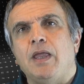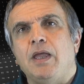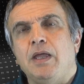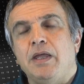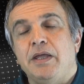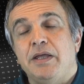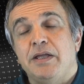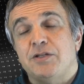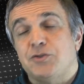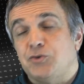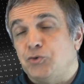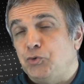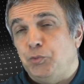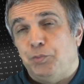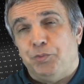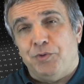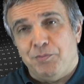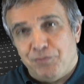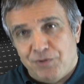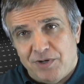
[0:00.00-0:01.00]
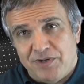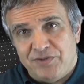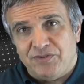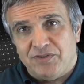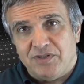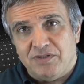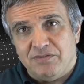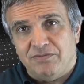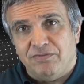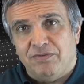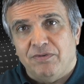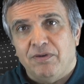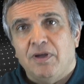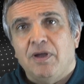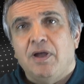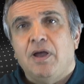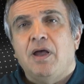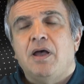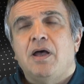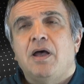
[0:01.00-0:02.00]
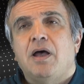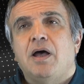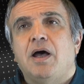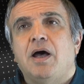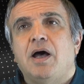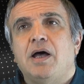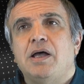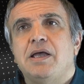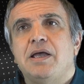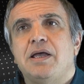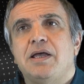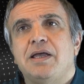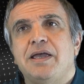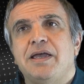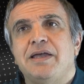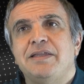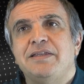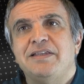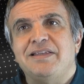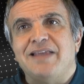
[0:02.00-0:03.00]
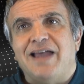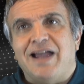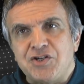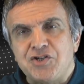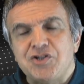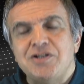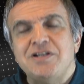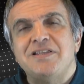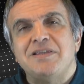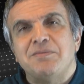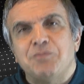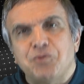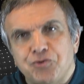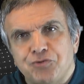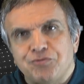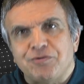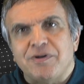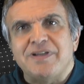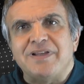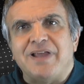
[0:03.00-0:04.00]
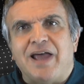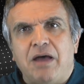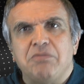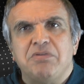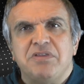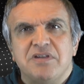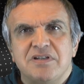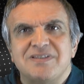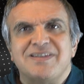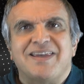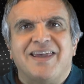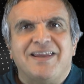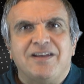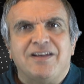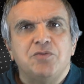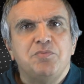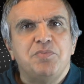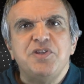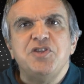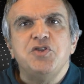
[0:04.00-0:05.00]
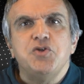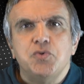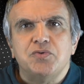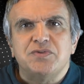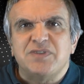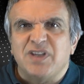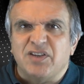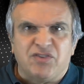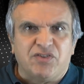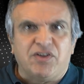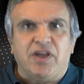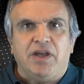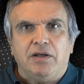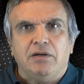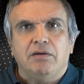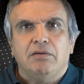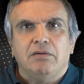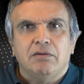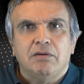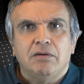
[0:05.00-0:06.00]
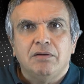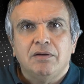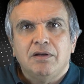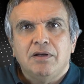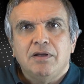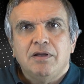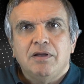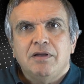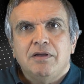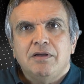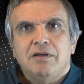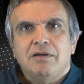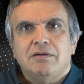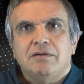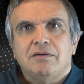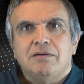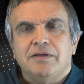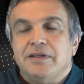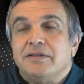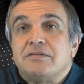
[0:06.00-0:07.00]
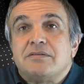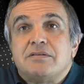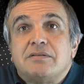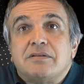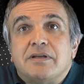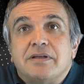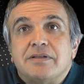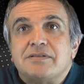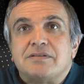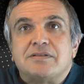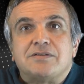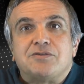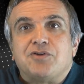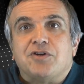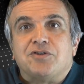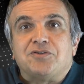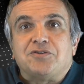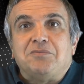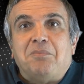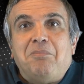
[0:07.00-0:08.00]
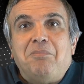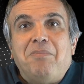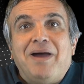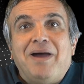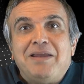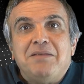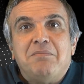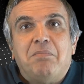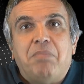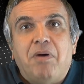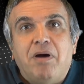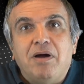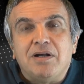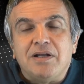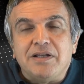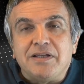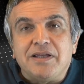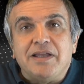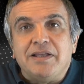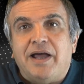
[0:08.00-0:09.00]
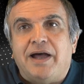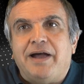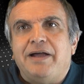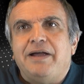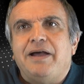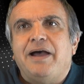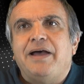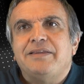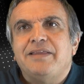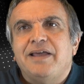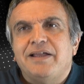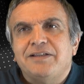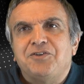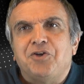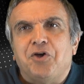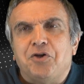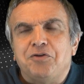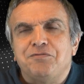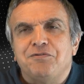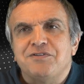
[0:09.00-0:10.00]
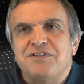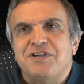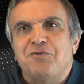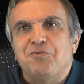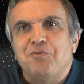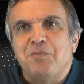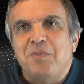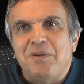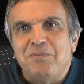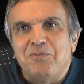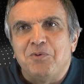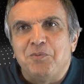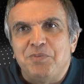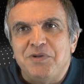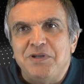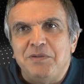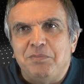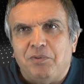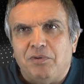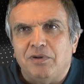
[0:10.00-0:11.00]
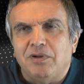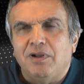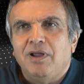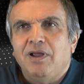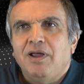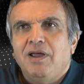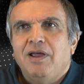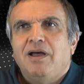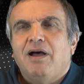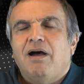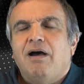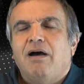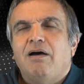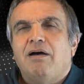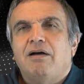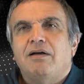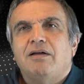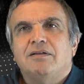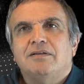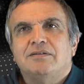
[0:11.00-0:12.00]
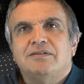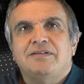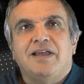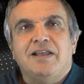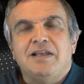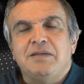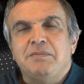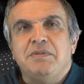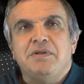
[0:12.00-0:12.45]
It's super impressive, and it actually demonstrates how this cannot be used at scale. It's just mind-boggling. And at that conference, I remember people telling,